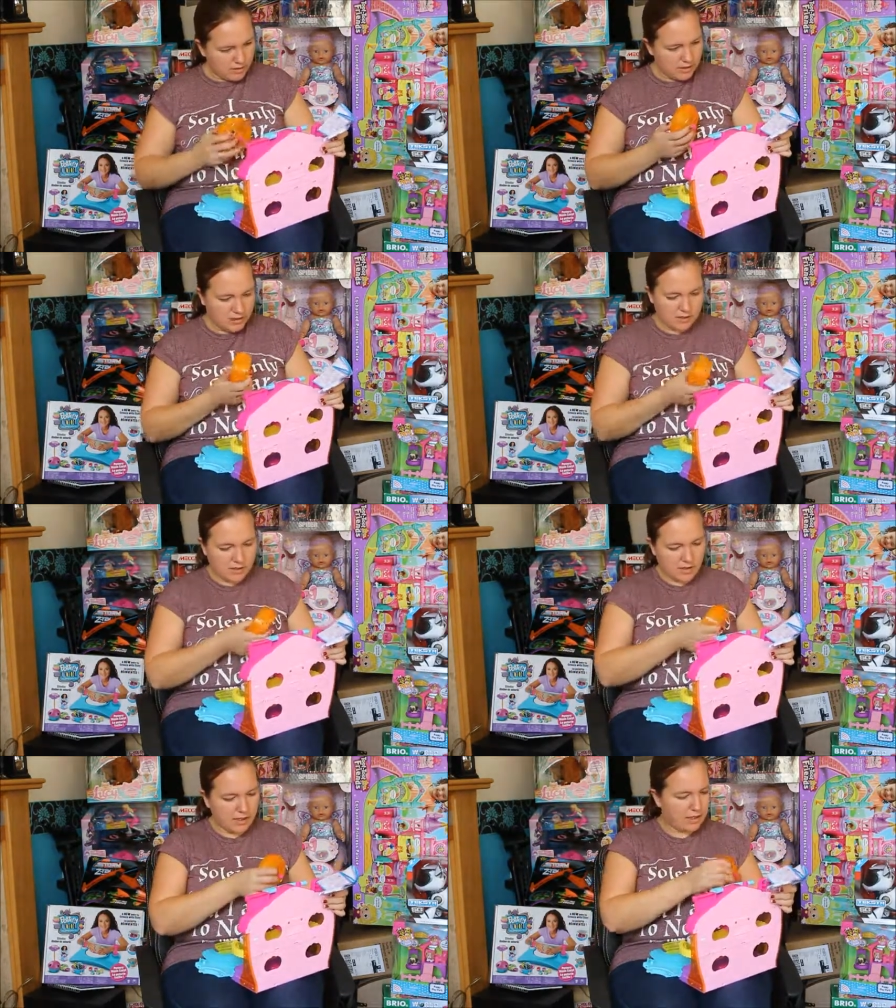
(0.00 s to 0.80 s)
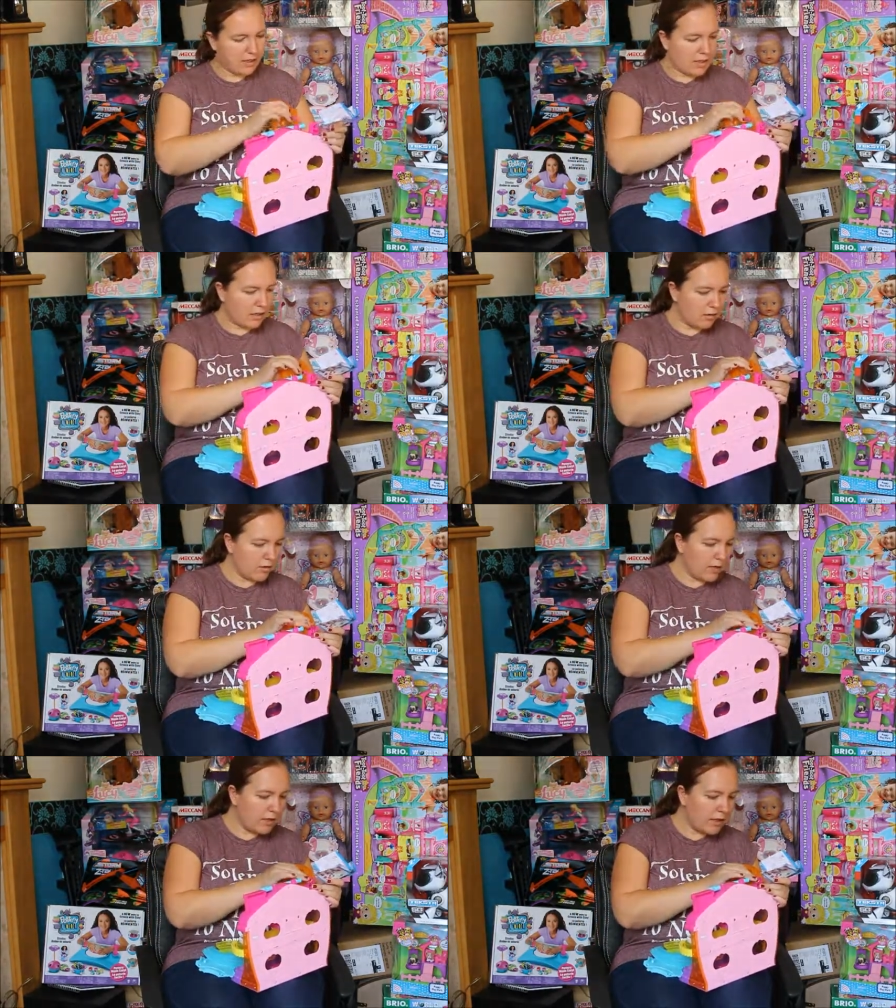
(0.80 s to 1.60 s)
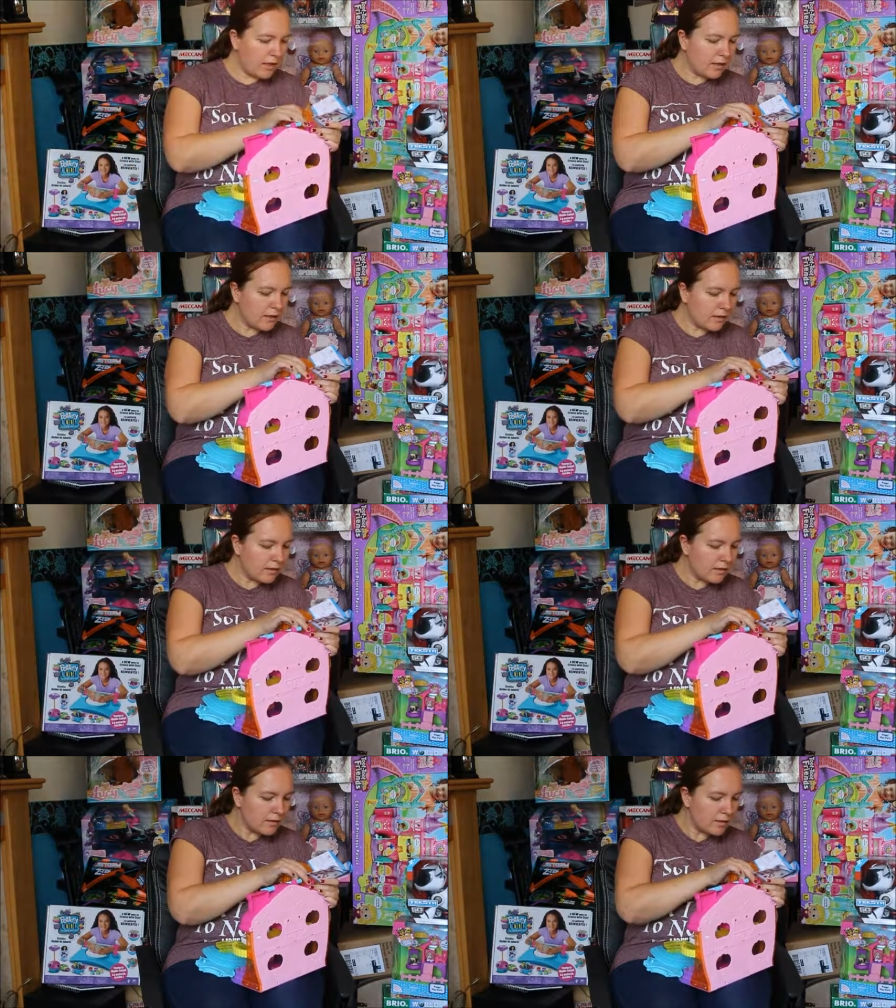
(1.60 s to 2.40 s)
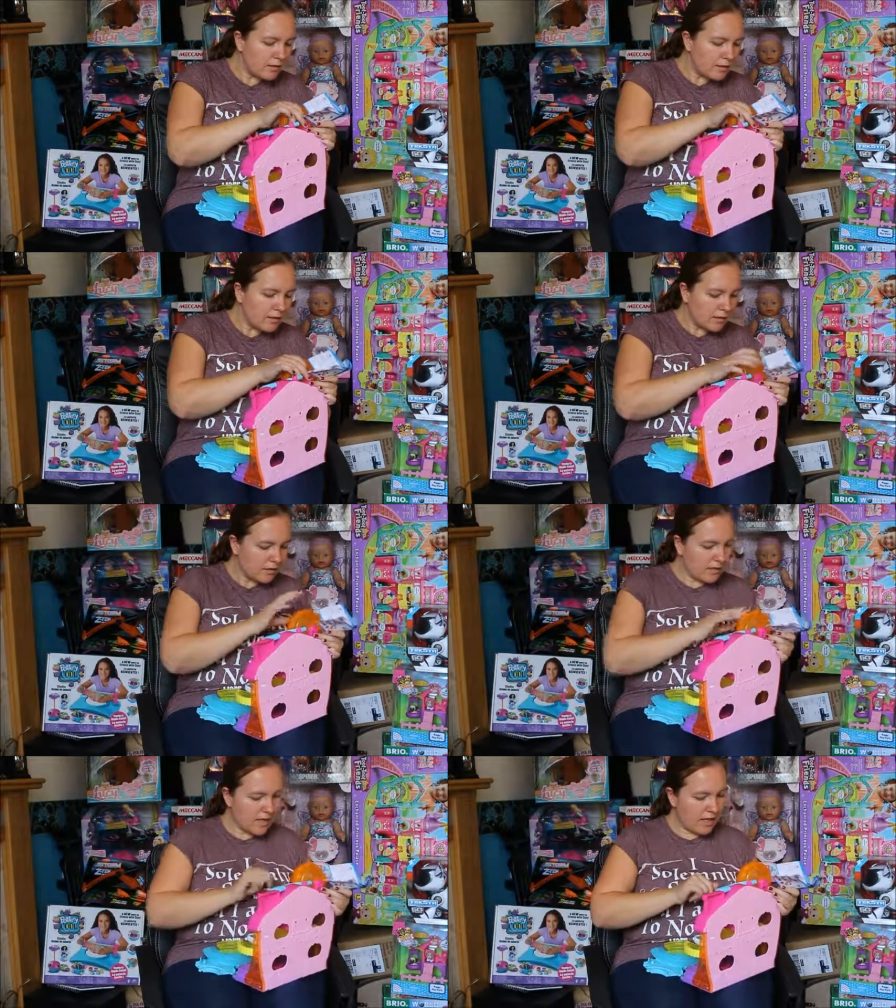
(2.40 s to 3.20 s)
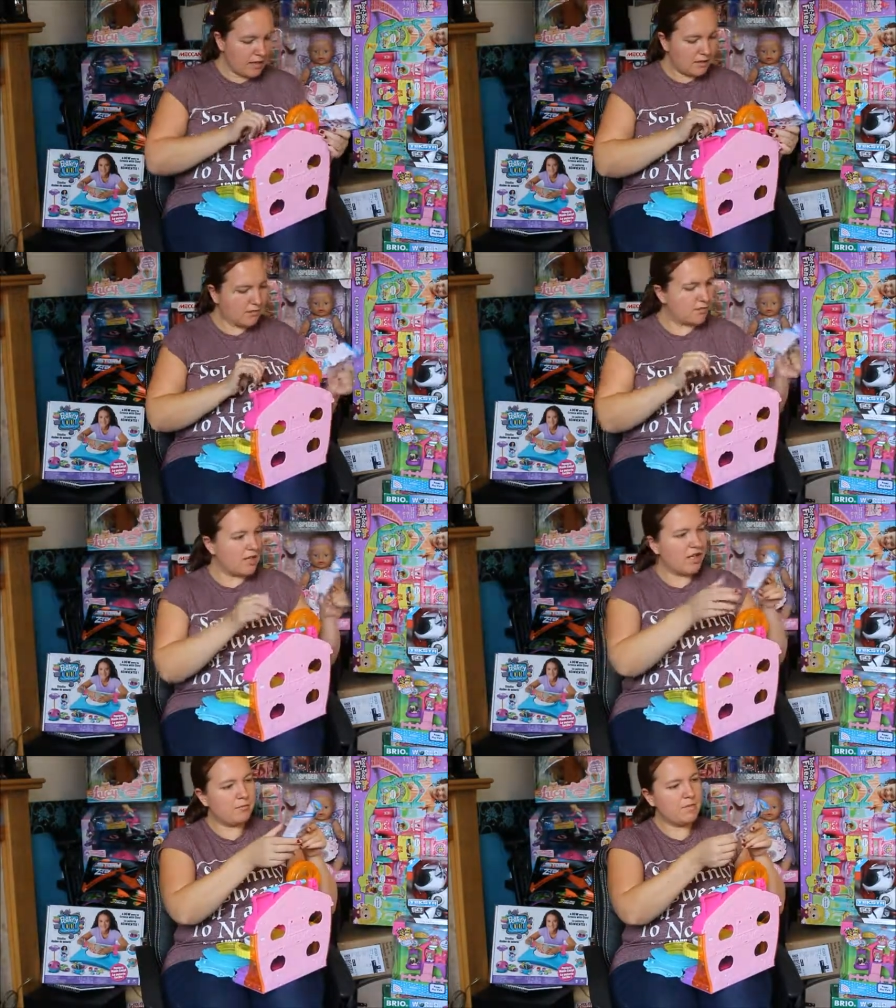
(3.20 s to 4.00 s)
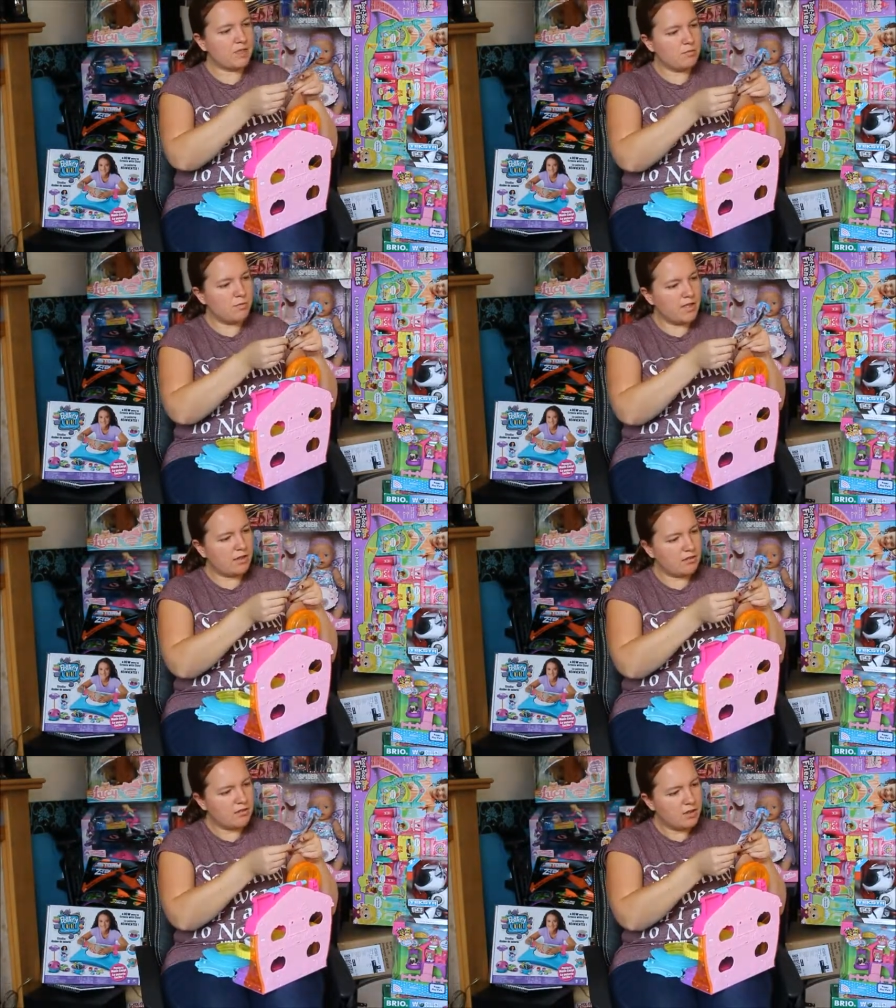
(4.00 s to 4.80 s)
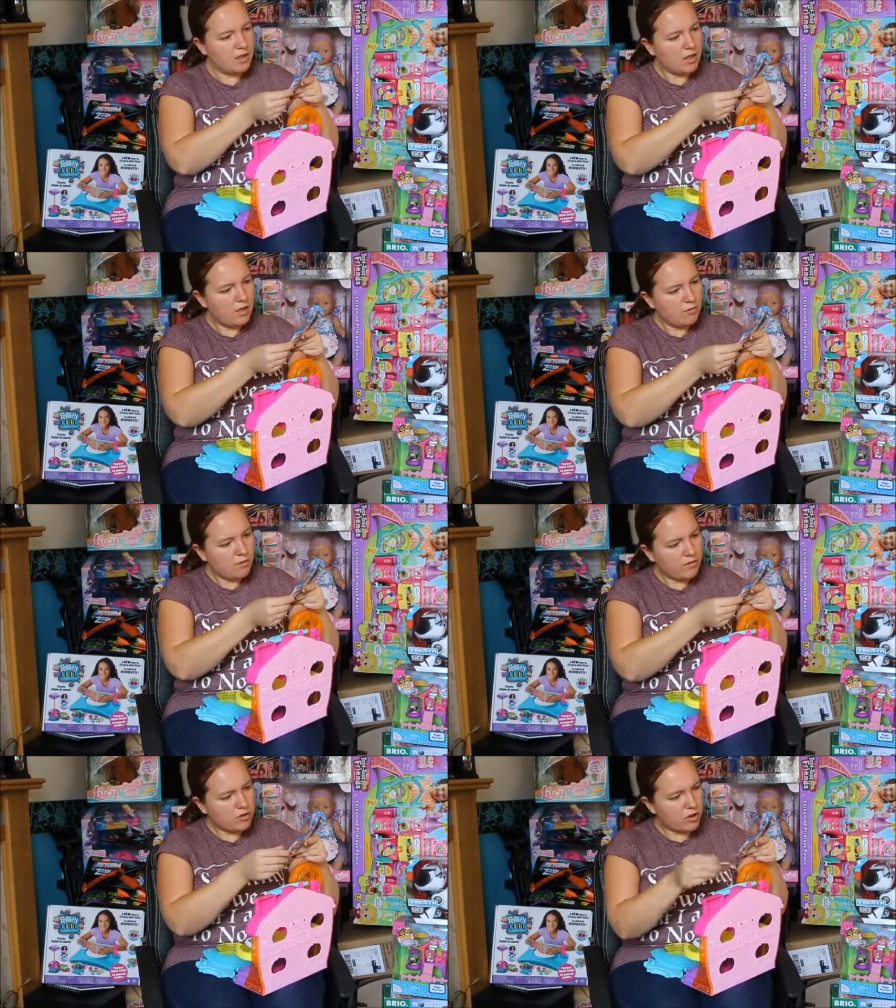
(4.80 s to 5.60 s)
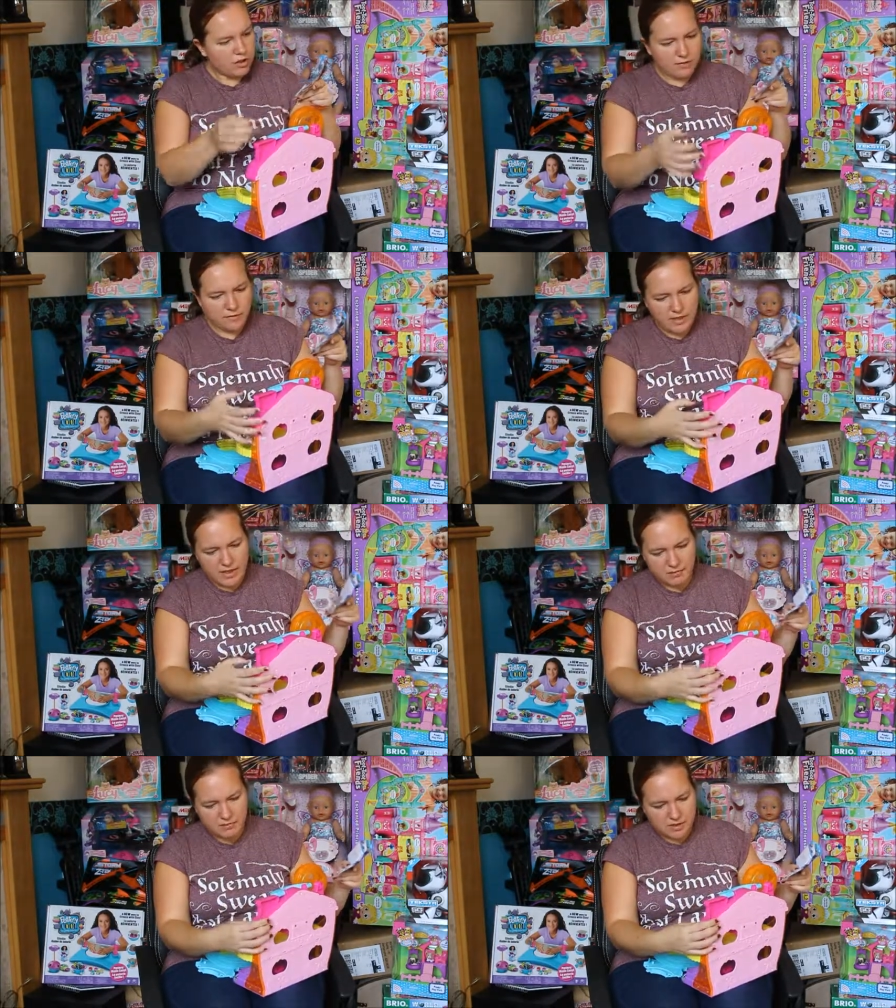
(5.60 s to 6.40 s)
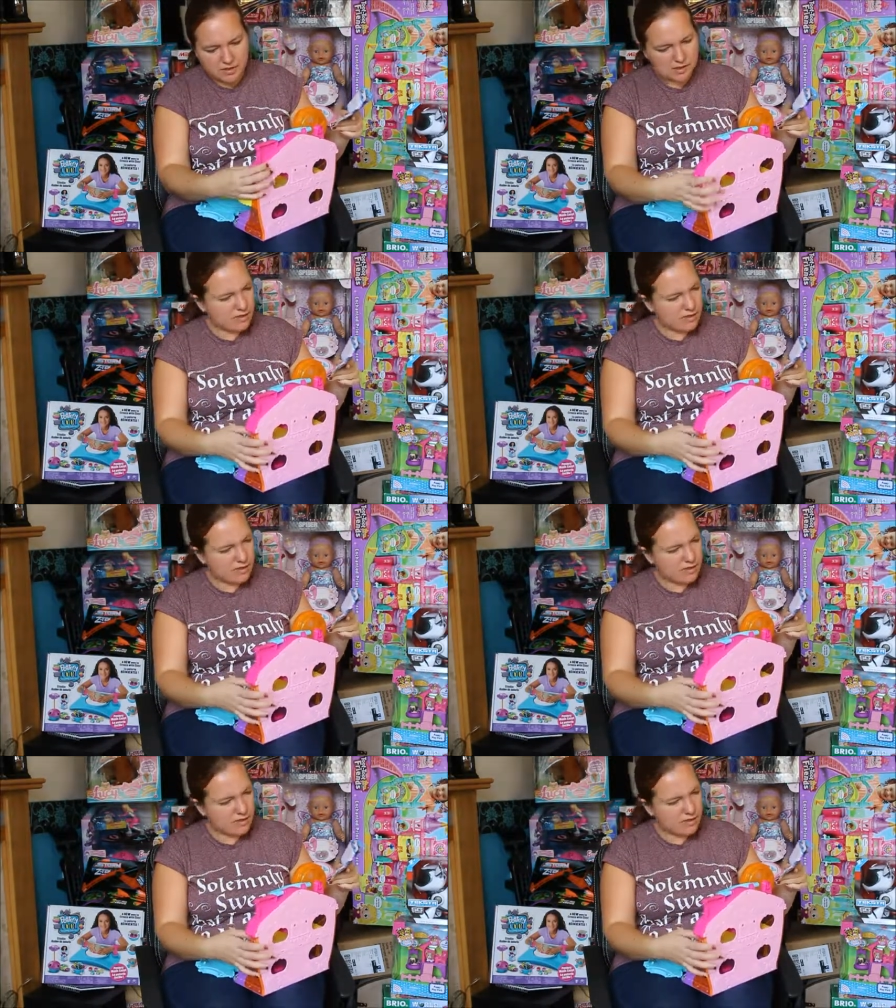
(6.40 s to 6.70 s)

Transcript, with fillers: Let's click that in there. So we've got a hamster wheel. We've got the hamster